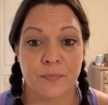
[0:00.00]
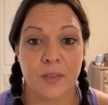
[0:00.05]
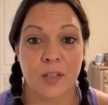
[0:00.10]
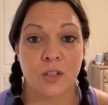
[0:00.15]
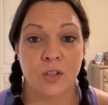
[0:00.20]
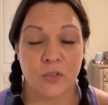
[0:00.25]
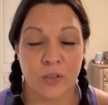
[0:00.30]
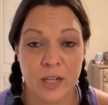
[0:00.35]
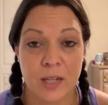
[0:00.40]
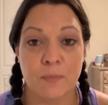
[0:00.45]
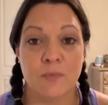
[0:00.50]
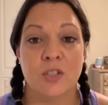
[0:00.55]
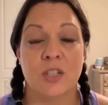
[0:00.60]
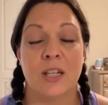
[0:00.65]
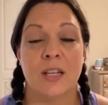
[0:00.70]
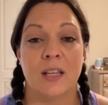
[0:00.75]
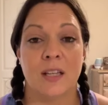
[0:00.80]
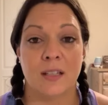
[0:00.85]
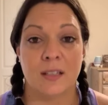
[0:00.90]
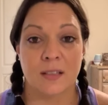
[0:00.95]
cream
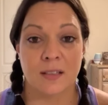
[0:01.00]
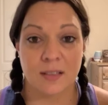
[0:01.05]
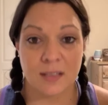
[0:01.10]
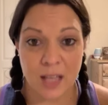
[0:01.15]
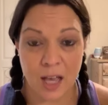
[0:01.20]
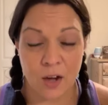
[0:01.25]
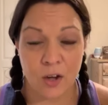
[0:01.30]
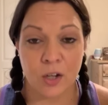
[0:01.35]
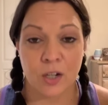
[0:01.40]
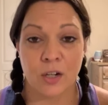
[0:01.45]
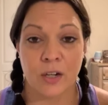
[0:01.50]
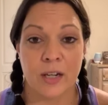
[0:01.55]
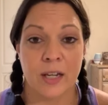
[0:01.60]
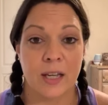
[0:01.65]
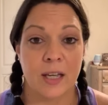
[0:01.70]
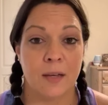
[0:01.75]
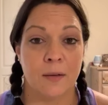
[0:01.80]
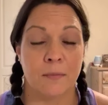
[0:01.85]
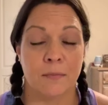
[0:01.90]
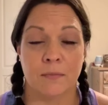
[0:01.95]
cheese, sour
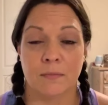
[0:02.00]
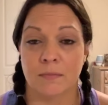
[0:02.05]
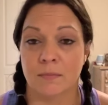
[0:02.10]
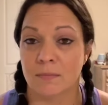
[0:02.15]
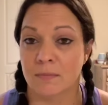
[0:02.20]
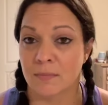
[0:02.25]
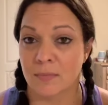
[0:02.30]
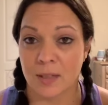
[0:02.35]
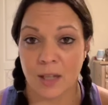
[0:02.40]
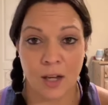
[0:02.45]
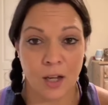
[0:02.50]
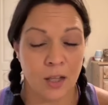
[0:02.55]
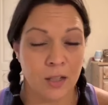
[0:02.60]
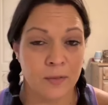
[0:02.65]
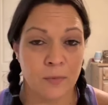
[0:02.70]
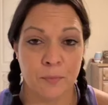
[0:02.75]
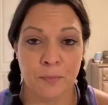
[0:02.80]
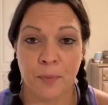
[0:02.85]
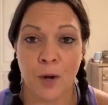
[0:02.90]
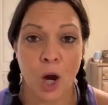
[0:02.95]
cream,
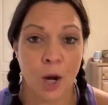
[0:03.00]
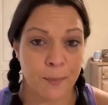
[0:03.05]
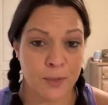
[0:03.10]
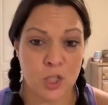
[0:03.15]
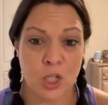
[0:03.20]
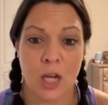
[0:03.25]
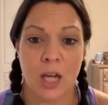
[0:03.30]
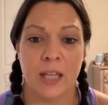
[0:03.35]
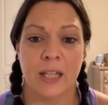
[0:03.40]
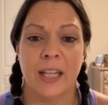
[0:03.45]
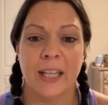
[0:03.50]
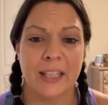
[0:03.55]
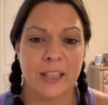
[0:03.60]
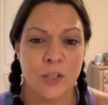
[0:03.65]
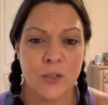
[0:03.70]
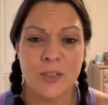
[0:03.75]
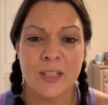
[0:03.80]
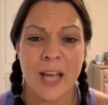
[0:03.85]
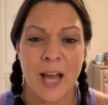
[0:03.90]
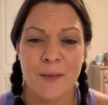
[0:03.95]
Parmesan, like
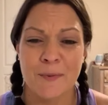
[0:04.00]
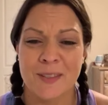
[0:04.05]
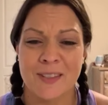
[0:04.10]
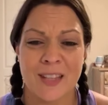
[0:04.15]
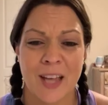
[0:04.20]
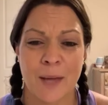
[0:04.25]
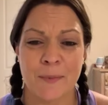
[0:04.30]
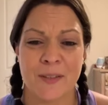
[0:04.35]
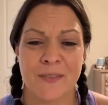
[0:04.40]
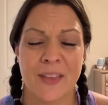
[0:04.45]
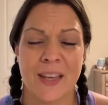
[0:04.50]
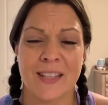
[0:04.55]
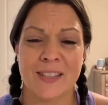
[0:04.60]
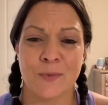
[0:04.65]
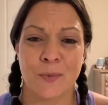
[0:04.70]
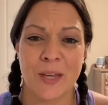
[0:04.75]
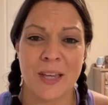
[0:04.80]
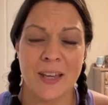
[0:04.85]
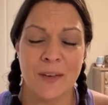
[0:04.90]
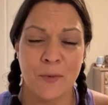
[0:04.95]
those types of things
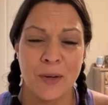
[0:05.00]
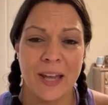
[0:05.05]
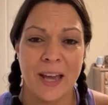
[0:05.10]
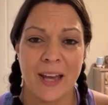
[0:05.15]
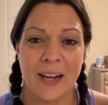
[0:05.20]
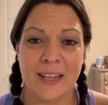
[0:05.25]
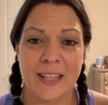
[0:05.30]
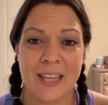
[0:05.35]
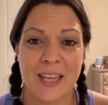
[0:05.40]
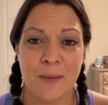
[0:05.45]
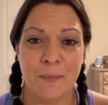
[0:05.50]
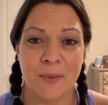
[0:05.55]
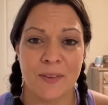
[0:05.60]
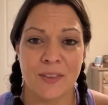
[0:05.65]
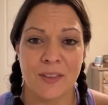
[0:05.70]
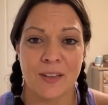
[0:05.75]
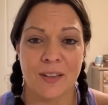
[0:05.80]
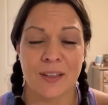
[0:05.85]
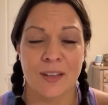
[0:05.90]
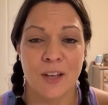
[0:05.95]
we kind of keep in
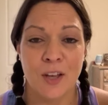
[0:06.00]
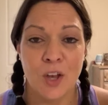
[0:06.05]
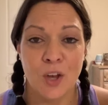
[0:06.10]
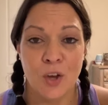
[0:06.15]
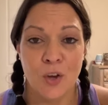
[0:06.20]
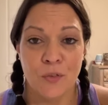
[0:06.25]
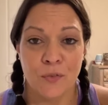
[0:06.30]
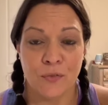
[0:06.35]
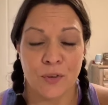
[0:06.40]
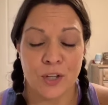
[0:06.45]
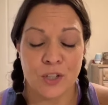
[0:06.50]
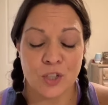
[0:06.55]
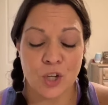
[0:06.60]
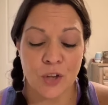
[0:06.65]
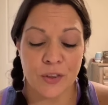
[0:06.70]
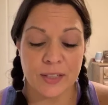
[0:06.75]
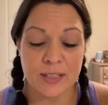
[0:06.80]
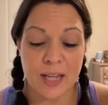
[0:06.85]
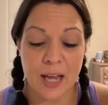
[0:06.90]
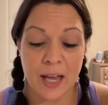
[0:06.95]
the fridge
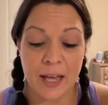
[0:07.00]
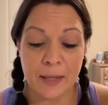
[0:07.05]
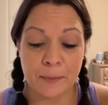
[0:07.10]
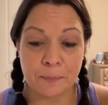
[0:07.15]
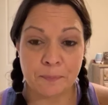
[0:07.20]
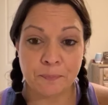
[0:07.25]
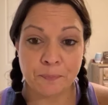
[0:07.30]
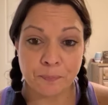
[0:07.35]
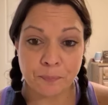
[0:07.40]
all the time.